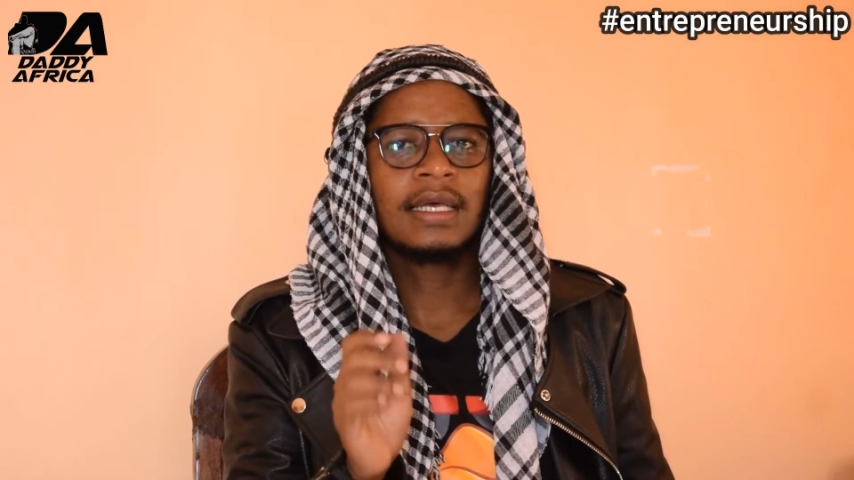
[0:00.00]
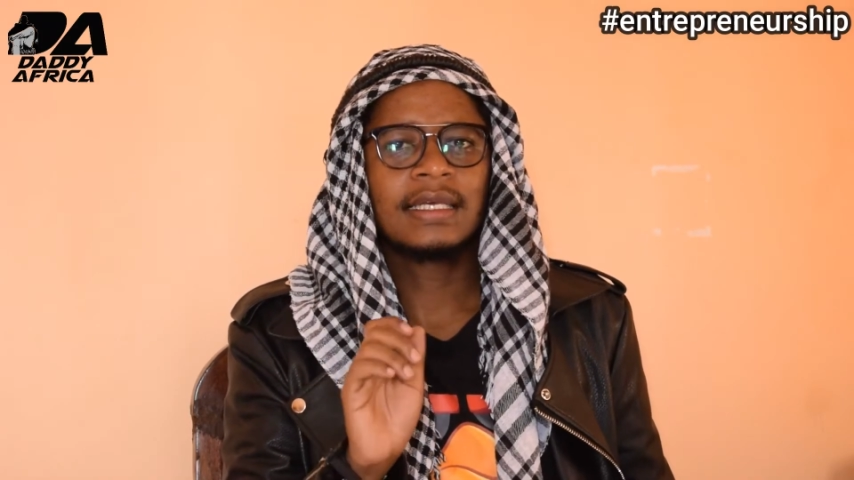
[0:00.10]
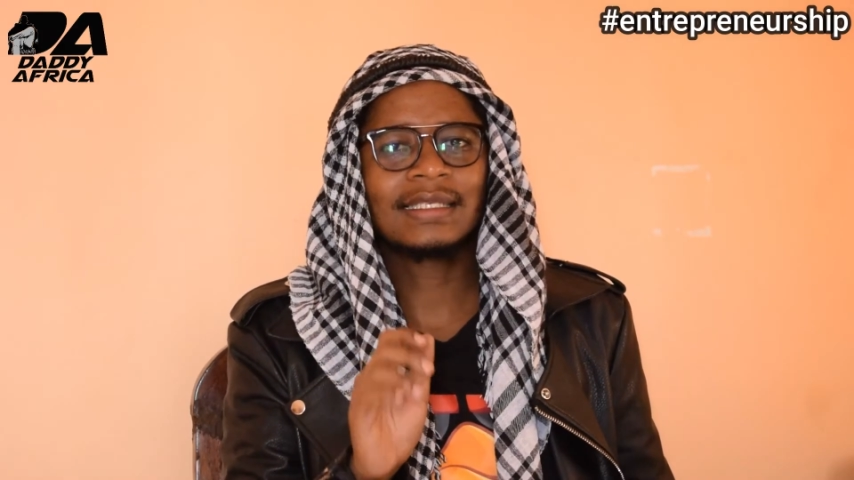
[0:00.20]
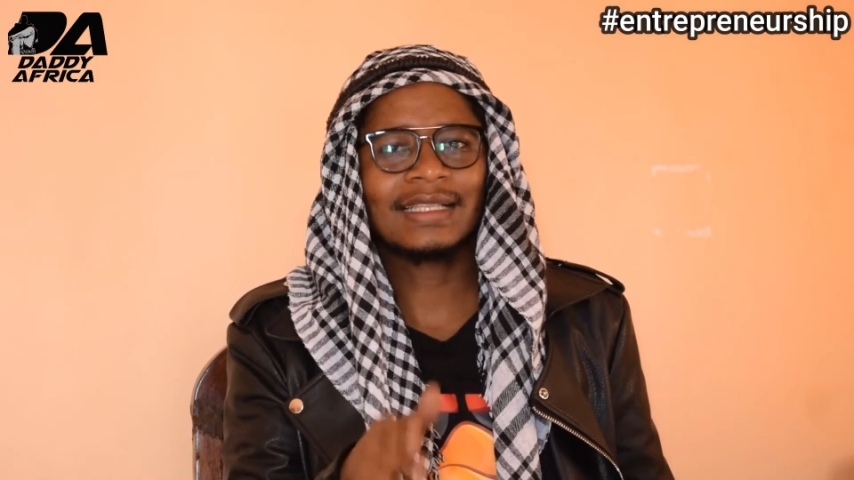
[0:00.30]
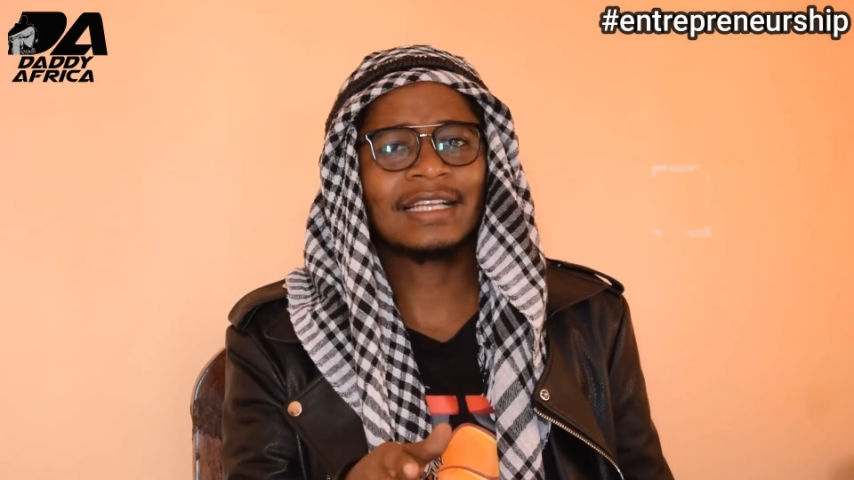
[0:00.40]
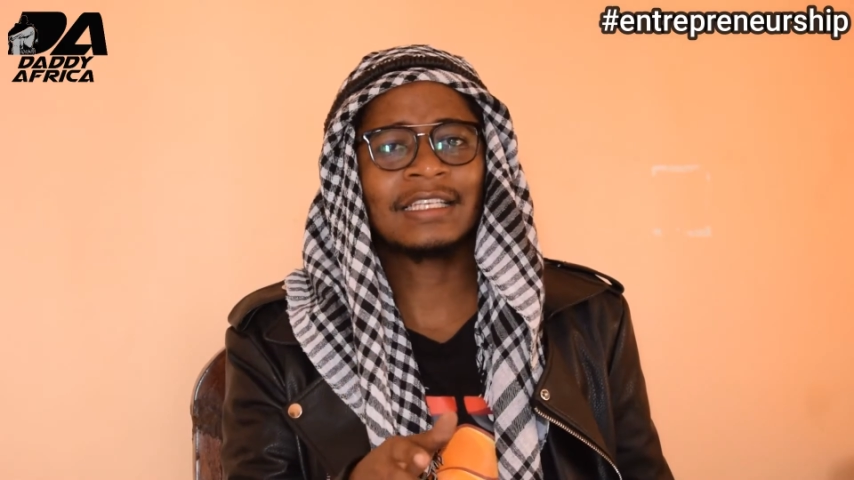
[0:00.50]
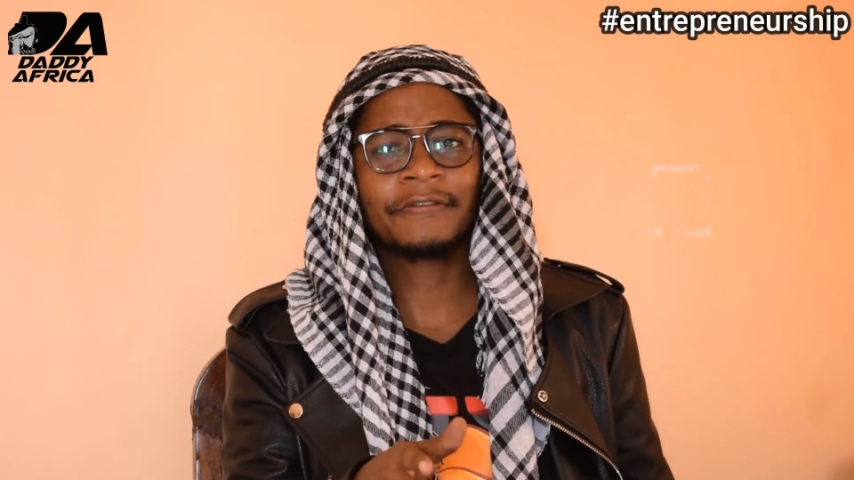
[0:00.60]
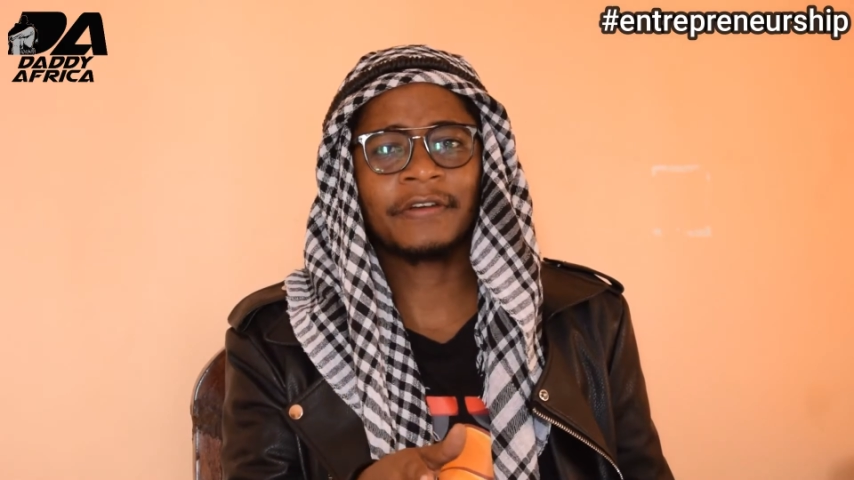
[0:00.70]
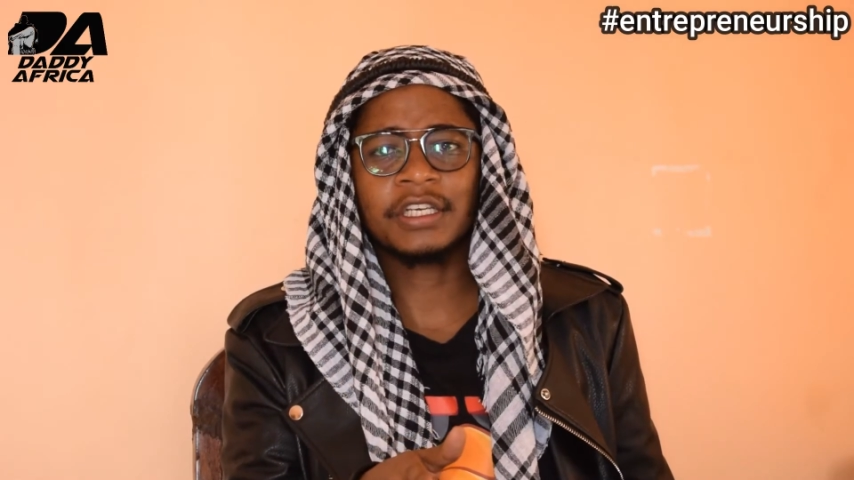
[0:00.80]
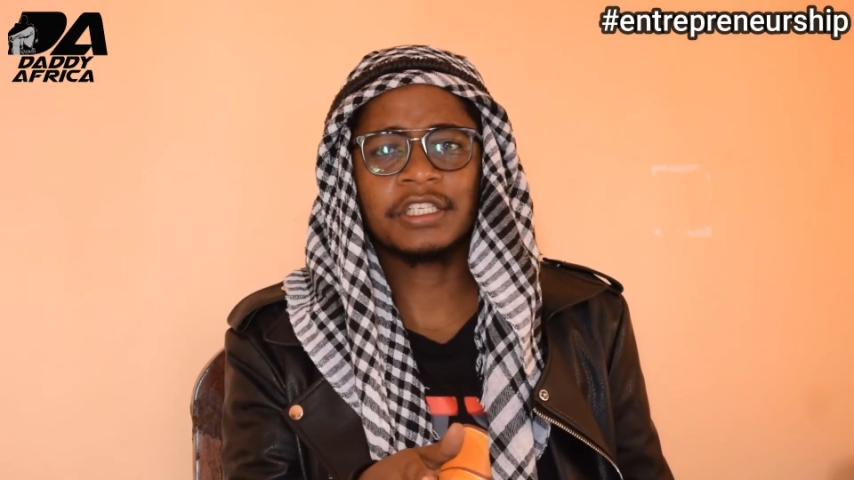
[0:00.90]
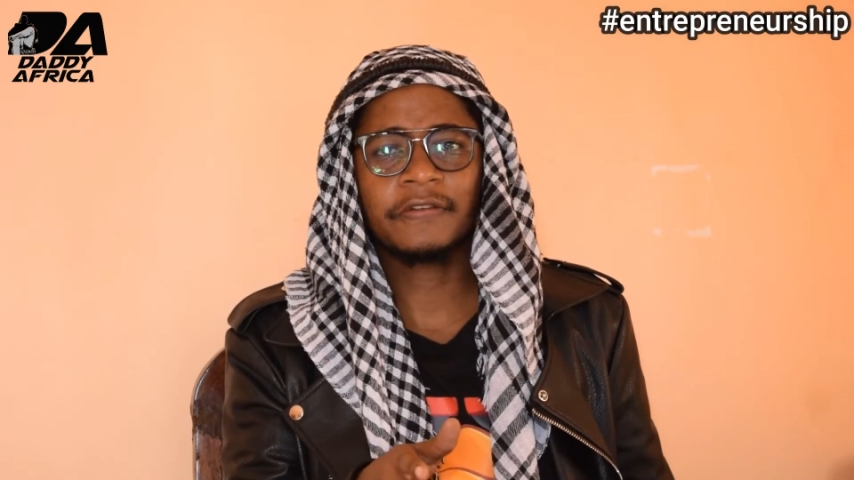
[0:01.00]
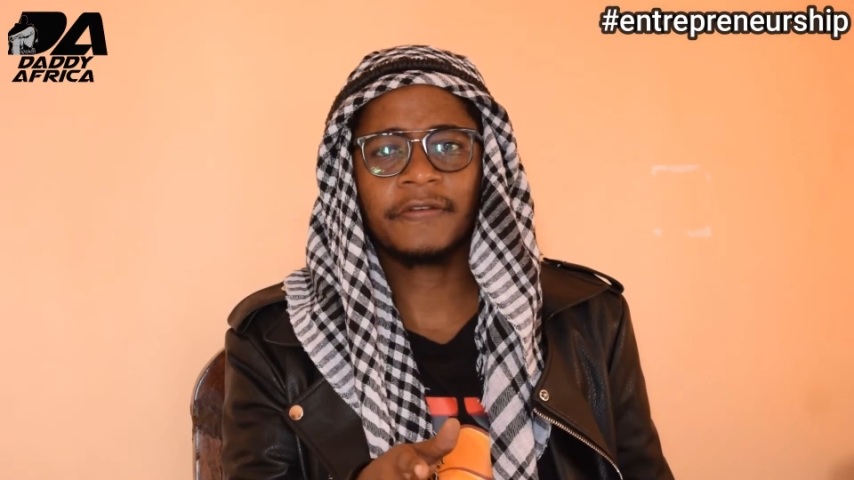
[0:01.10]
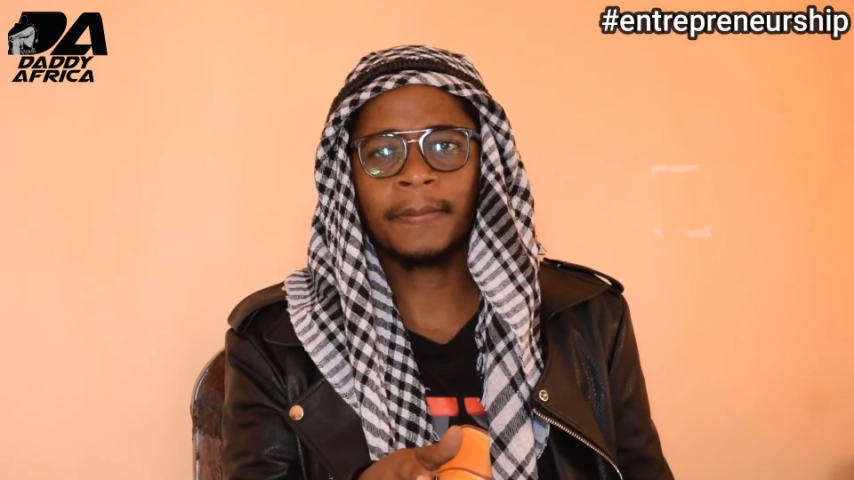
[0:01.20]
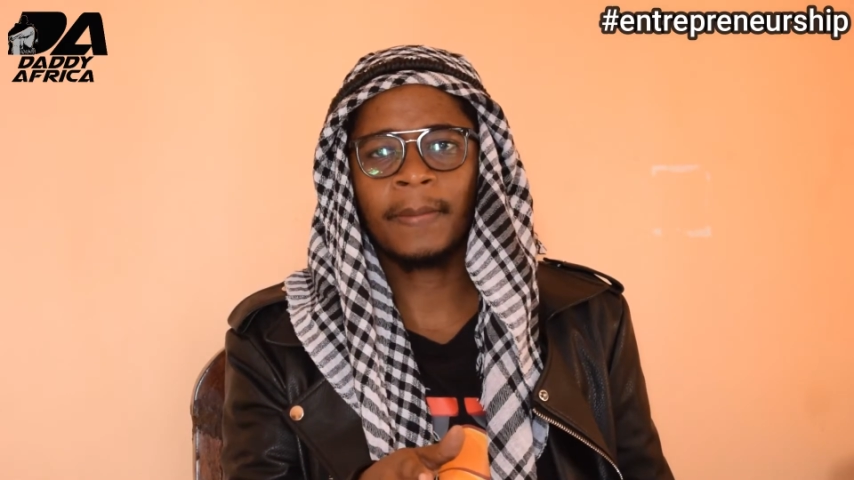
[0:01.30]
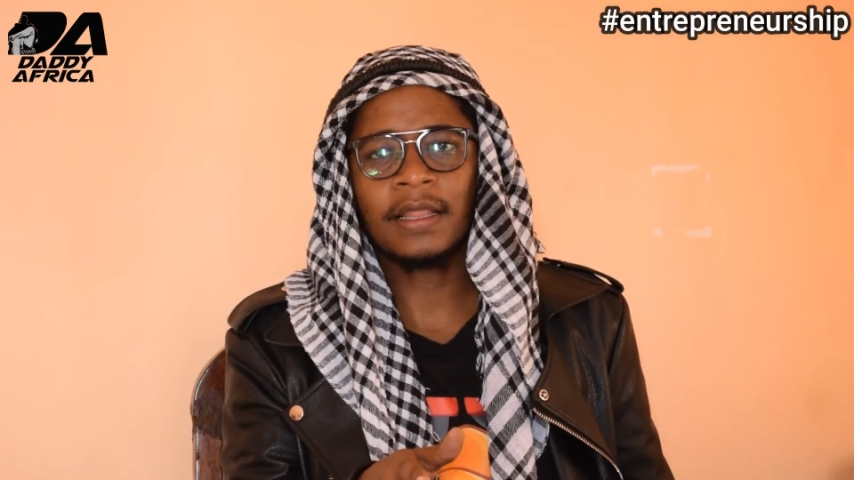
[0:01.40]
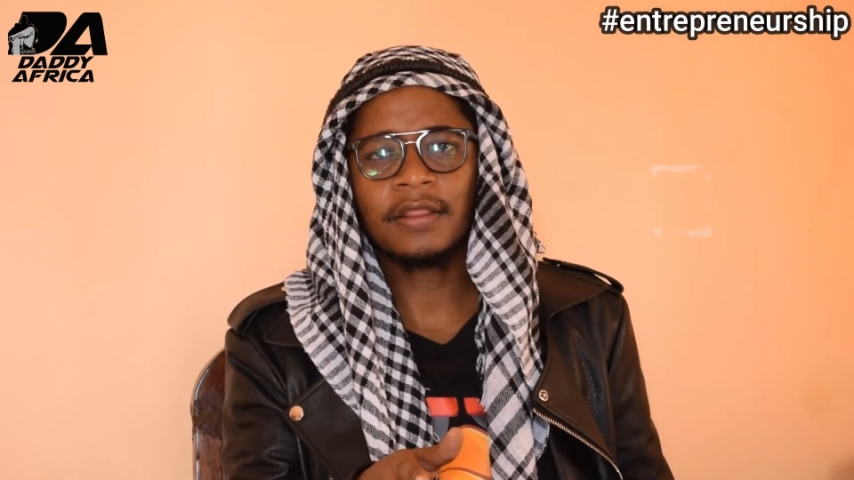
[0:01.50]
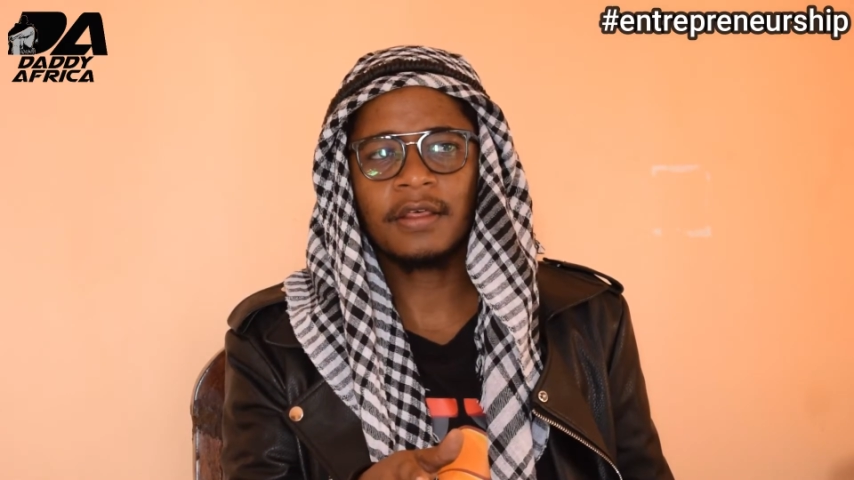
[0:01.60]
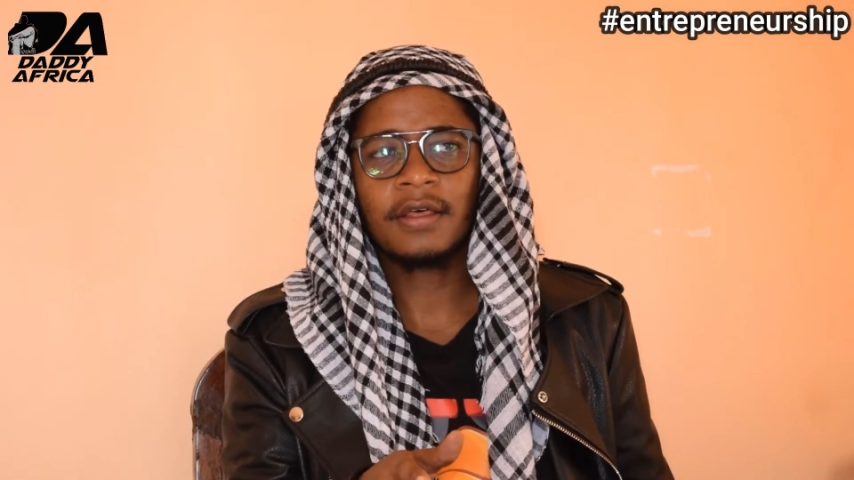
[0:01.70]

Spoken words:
start afresh every month.